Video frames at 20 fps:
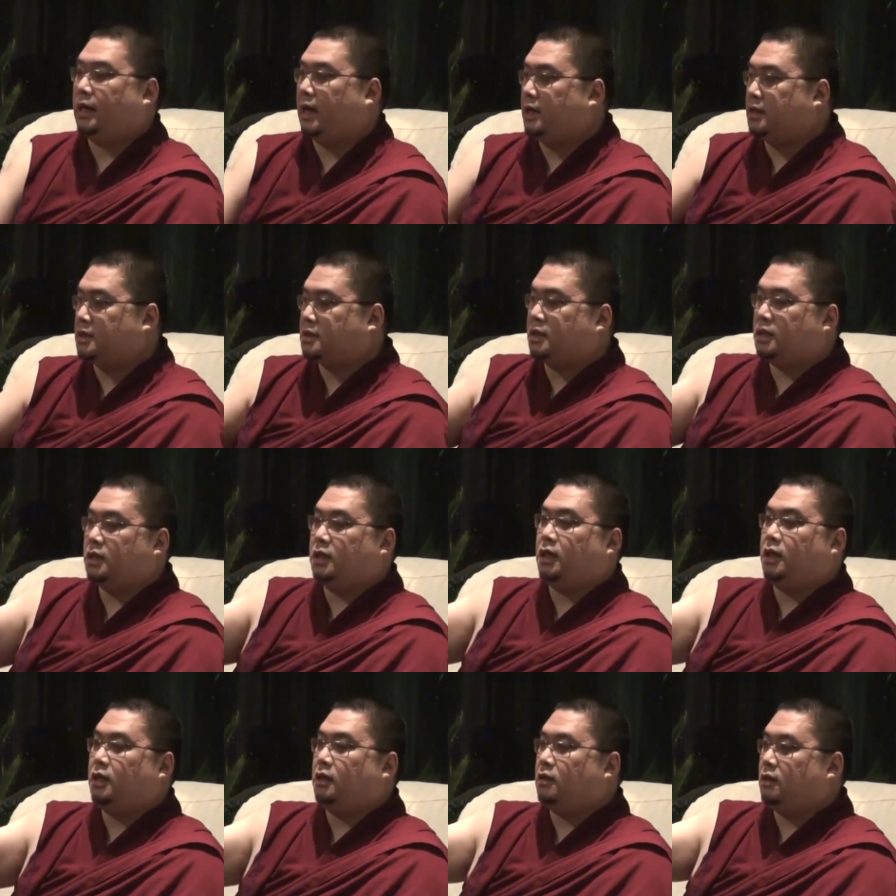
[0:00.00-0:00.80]
and
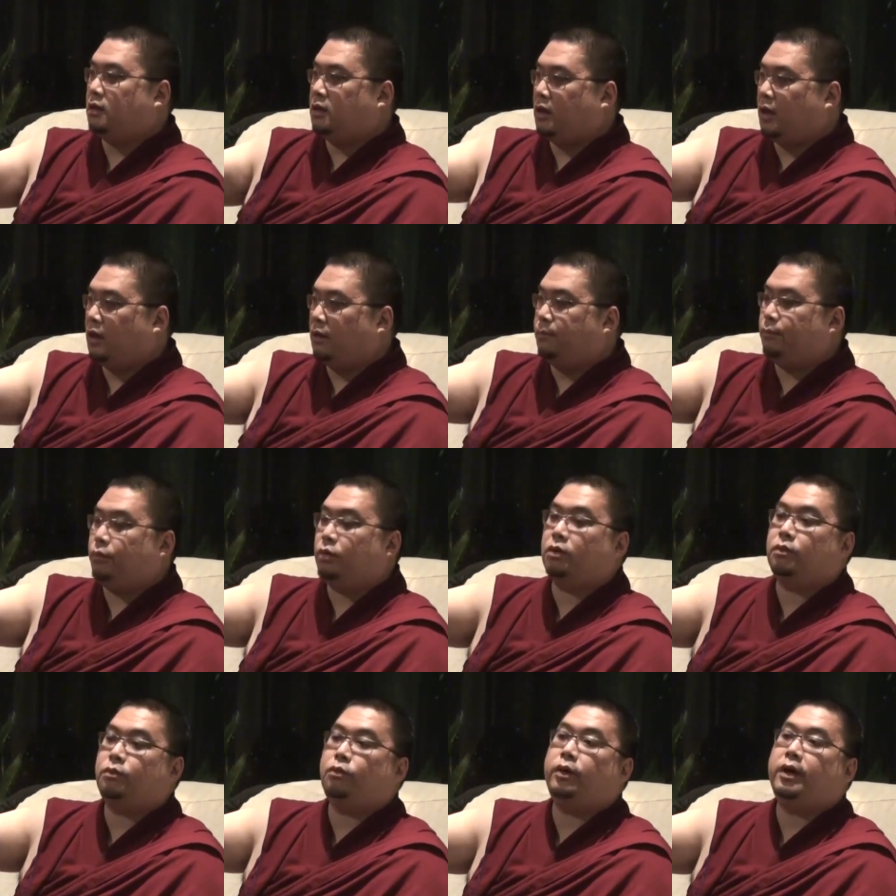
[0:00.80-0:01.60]
clean, and
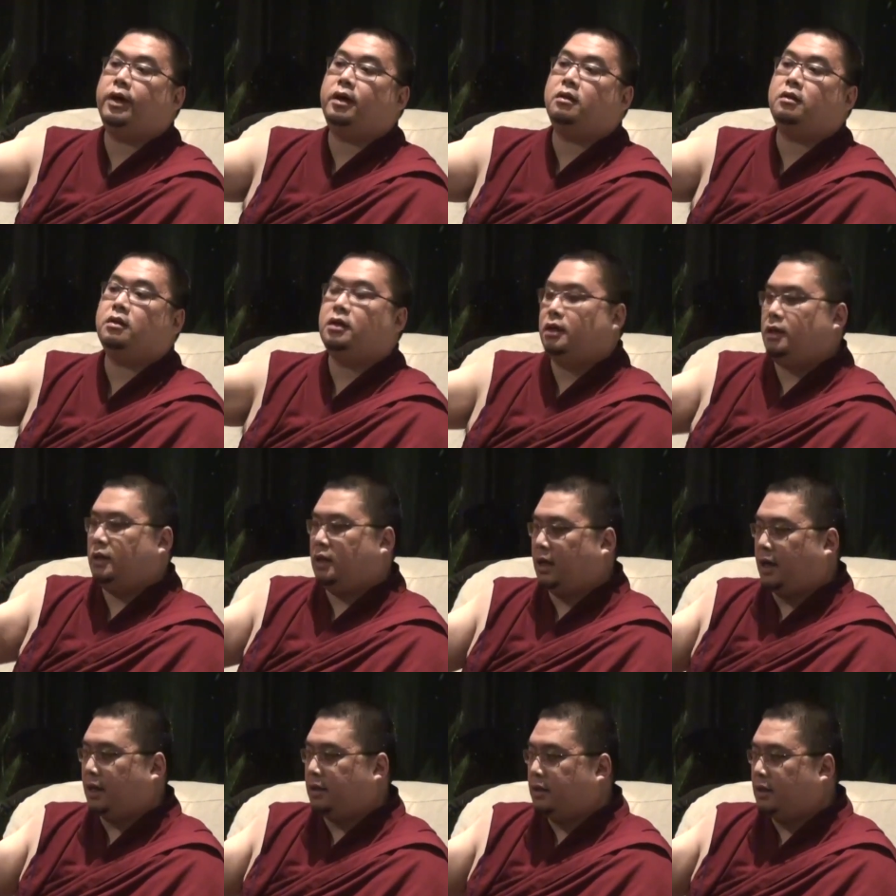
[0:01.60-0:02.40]
put well,
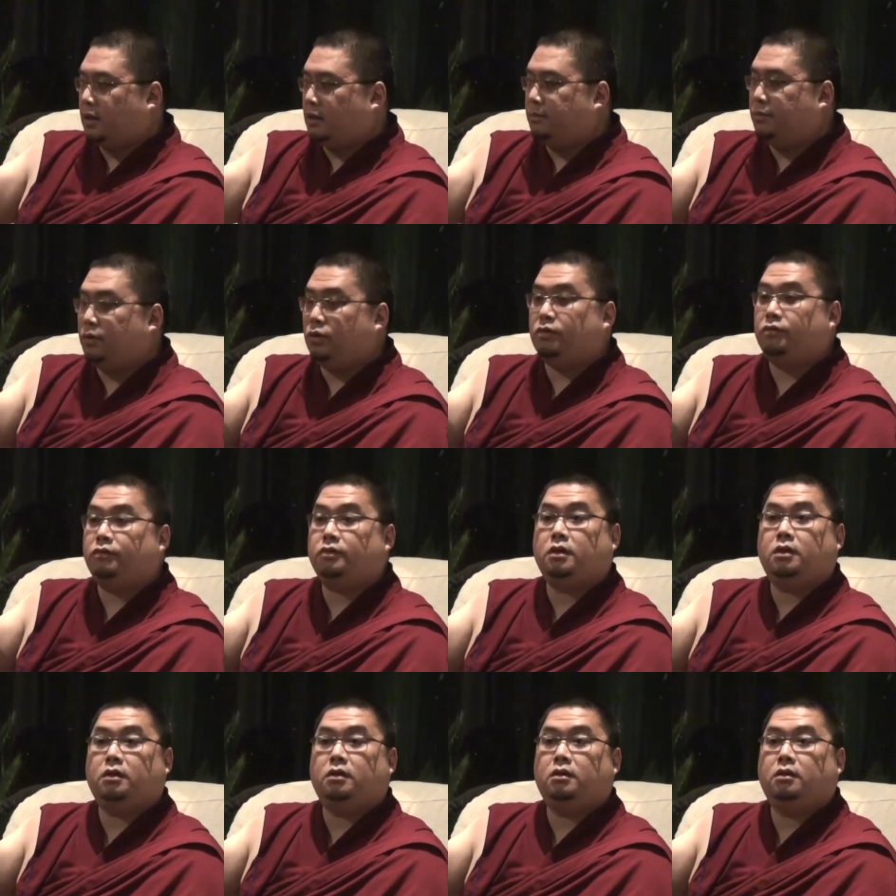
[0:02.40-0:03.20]
and done
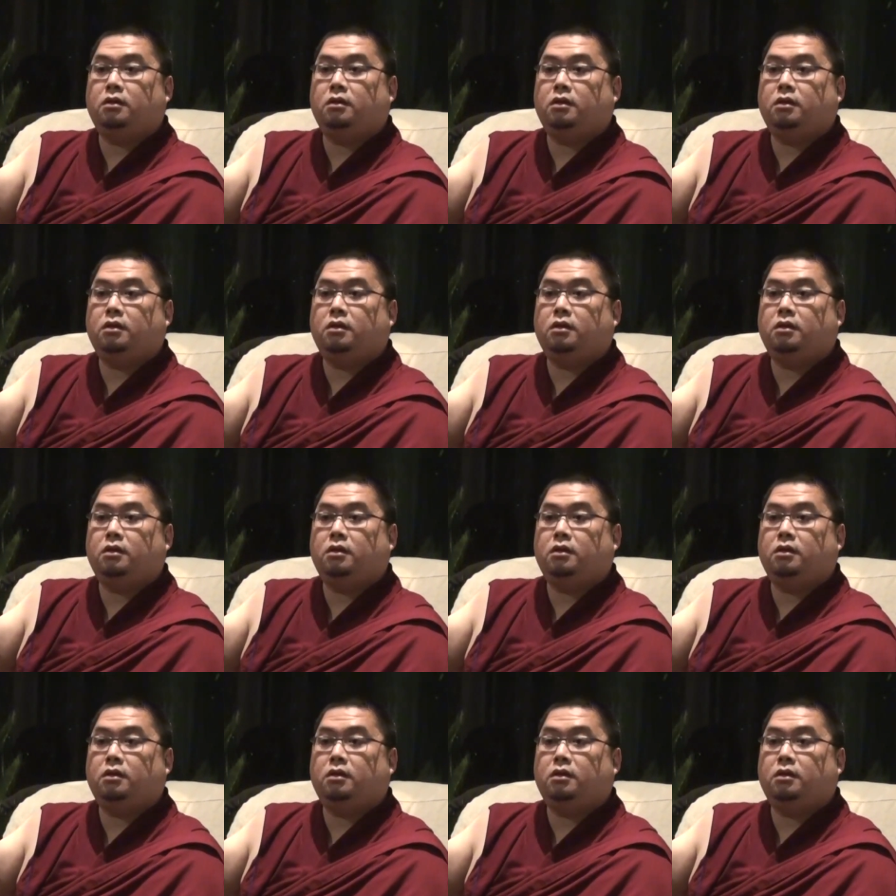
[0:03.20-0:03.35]
beautifully.